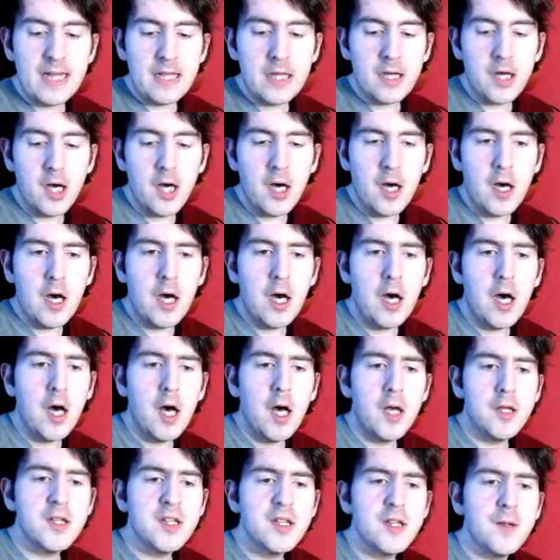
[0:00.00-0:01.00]

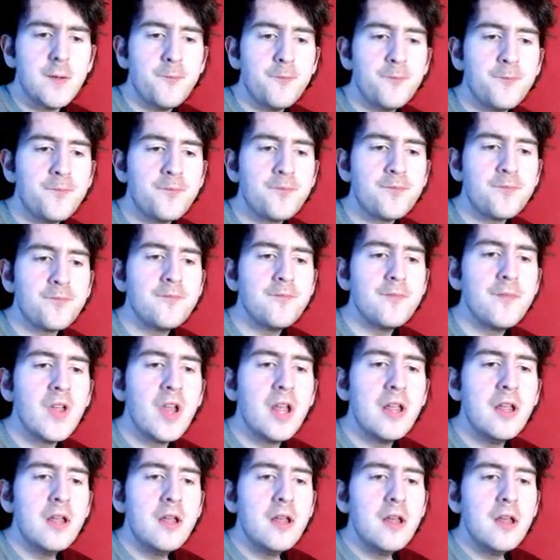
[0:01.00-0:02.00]
Because
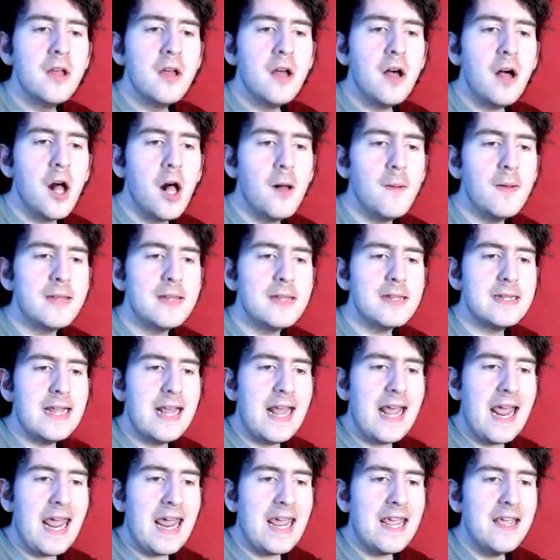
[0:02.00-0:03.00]

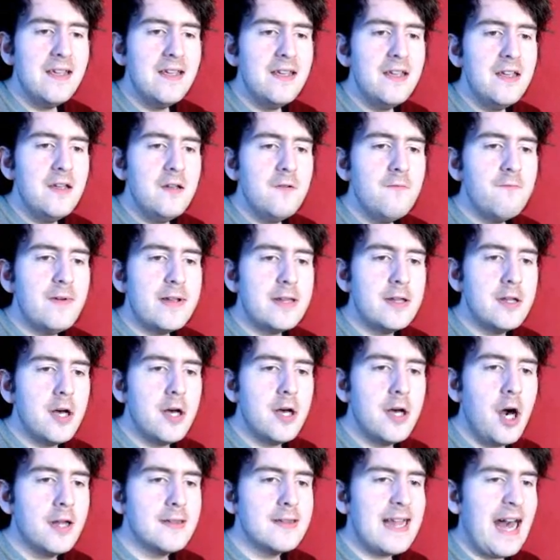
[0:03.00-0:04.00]
obviously we're
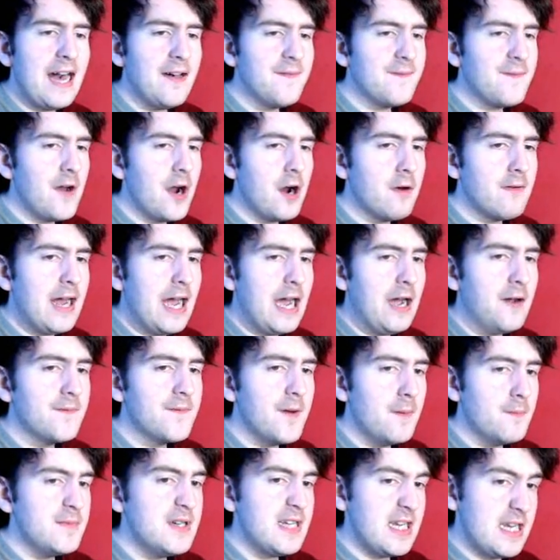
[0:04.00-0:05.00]
not that far out
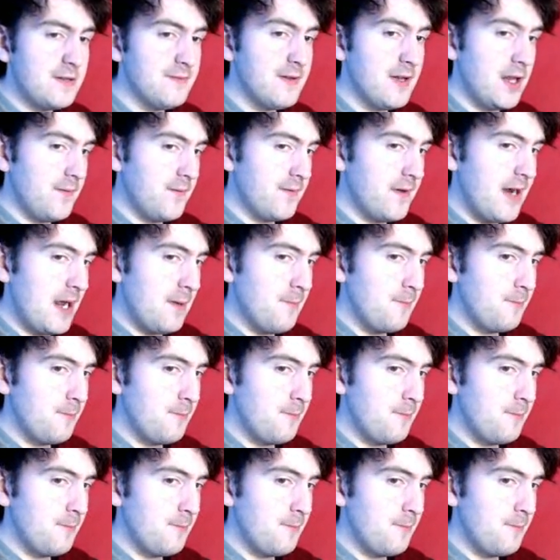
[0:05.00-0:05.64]
from D23.